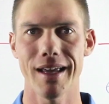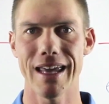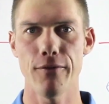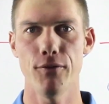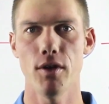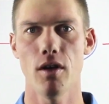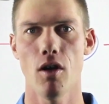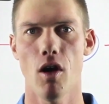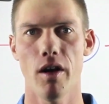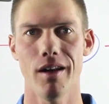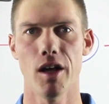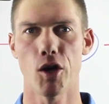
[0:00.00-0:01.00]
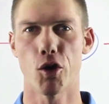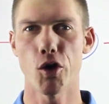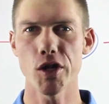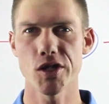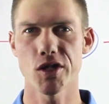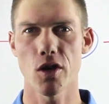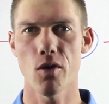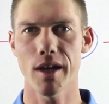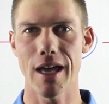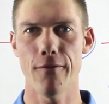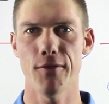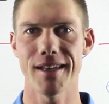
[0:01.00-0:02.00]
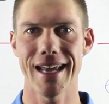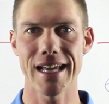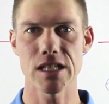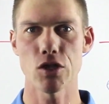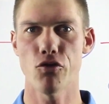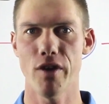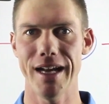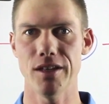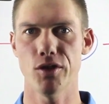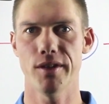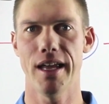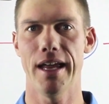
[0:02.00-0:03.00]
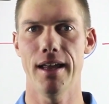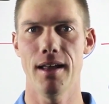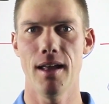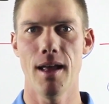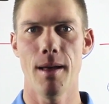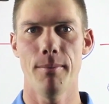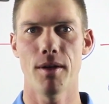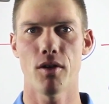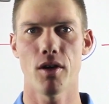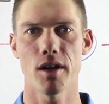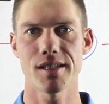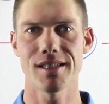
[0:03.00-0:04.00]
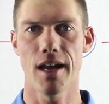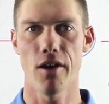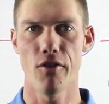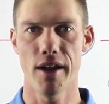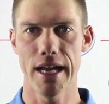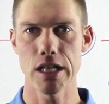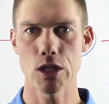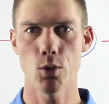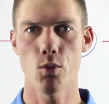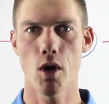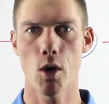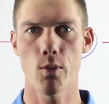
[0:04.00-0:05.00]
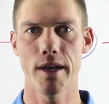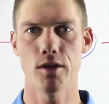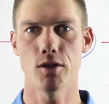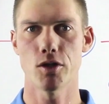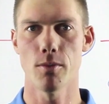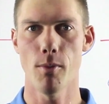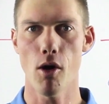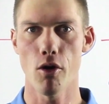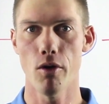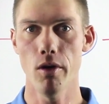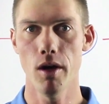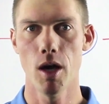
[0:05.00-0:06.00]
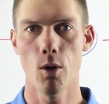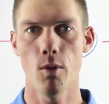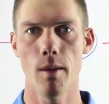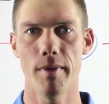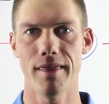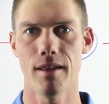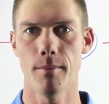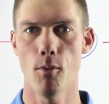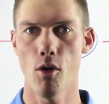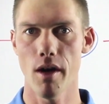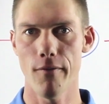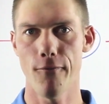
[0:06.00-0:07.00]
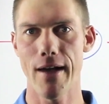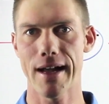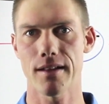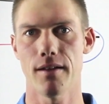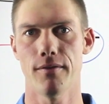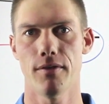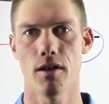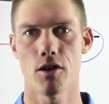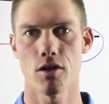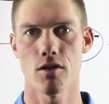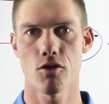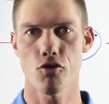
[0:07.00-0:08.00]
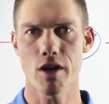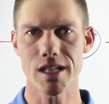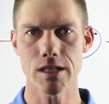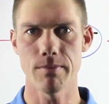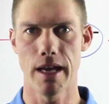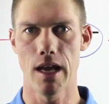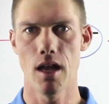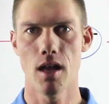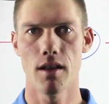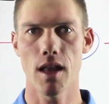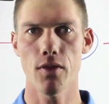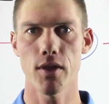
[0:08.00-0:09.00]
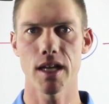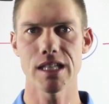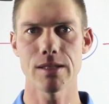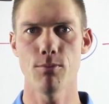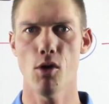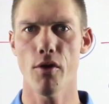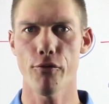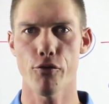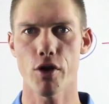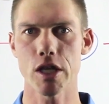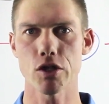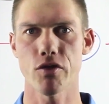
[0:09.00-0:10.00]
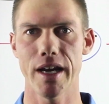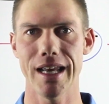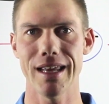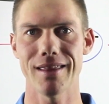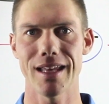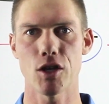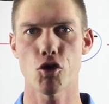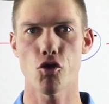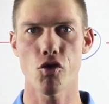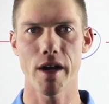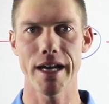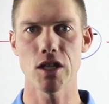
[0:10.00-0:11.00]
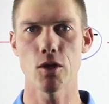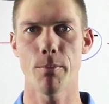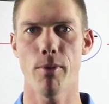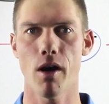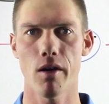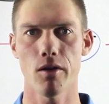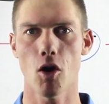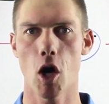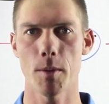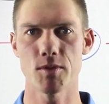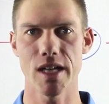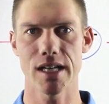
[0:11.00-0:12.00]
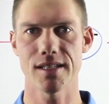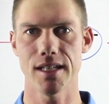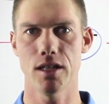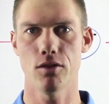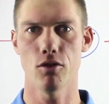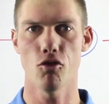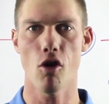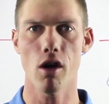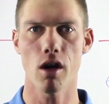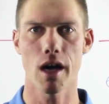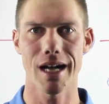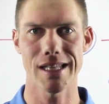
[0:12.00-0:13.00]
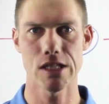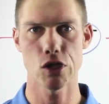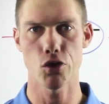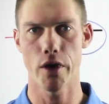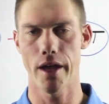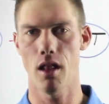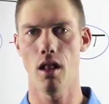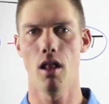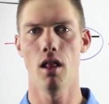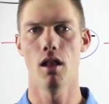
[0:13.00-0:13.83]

to give your lawn a good soak if it hasn't rained today, because the aeration work we do tomorrow will be the more effective. Trust me, nothing is more frustrating than trying to pound objects into rock-hard soil.